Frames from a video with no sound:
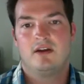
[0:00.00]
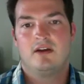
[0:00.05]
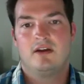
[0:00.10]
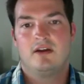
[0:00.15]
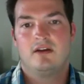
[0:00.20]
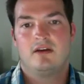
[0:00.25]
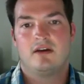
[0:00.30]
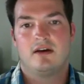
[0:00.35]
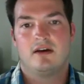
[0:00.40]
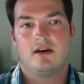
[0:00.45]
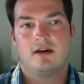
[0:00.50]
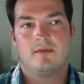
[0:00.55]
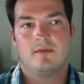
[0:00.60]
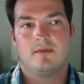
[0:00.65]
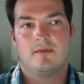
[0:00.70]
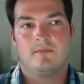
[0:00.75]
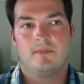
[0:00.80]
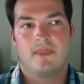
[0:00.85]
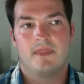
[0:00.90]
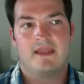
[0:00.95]

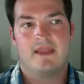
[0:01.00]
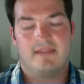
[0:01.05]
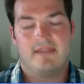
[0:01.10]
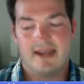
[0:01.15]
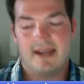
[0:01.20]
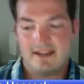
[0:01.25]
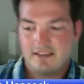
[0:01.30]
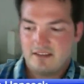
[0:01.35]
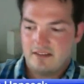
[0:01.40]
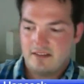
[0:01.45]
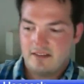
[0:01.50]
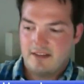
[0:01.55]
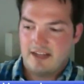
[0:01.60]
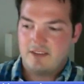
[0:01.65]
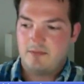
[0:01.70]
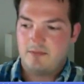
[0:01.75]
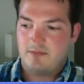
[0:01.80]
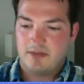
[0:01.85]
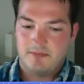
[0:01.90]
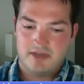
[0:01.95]
um, and that's that's
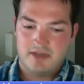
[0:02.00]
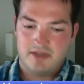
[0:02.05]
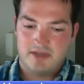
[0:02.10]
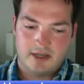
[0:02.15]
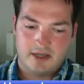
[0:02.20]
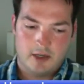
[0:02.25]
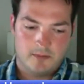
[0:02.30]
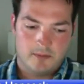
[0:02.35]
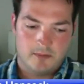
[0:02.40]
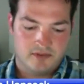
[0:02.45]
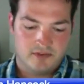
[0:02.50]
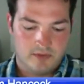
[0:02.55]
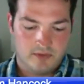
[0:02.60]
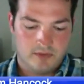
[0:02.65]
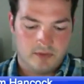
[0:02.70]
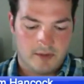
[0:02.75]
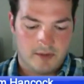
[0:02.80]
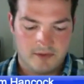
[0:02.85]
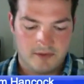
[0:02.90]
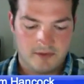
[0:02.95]
been a big help as well.